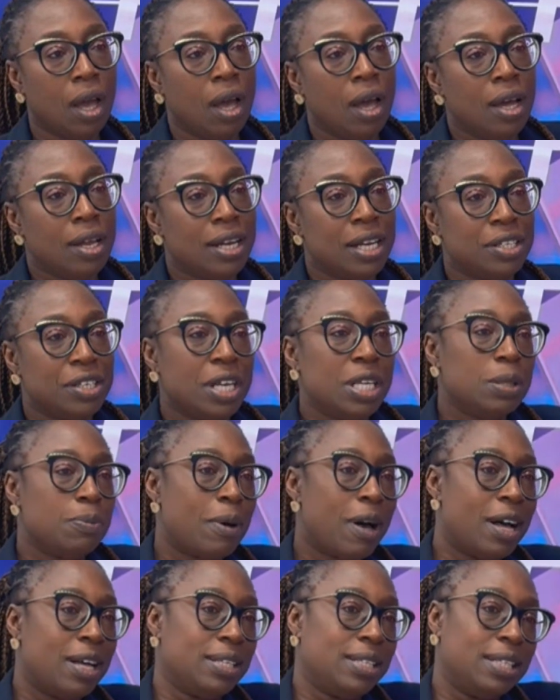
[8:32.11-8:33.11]
Nigeria's
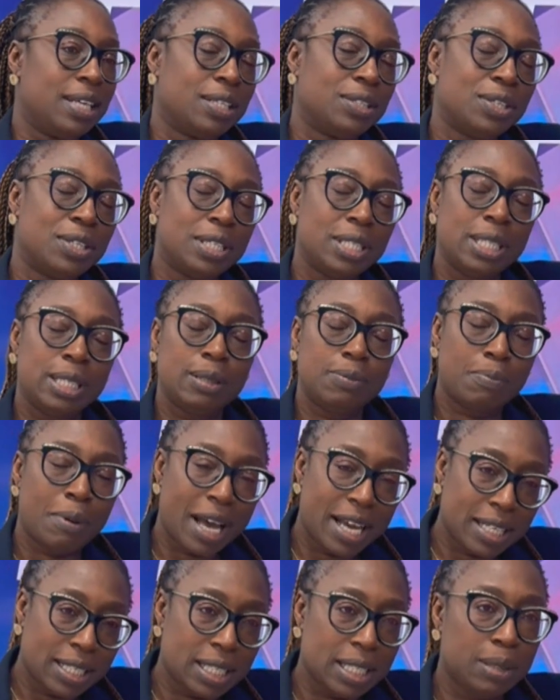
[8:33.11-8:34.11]
power sector,
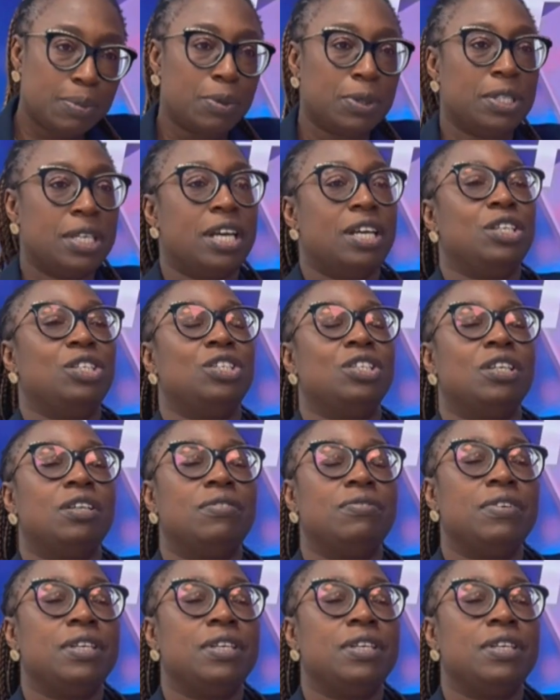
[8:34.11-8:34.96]
despite its potential,